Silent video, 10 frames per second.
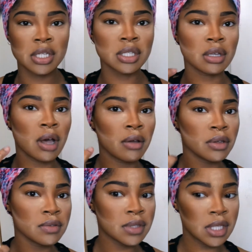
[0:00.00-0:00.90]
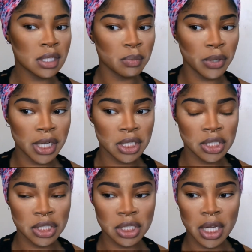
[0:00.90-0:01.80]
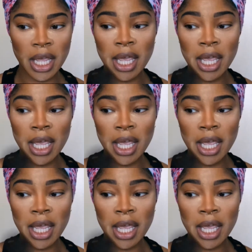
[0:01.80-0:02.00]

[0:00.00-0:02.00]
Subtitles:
So I'll use this brush,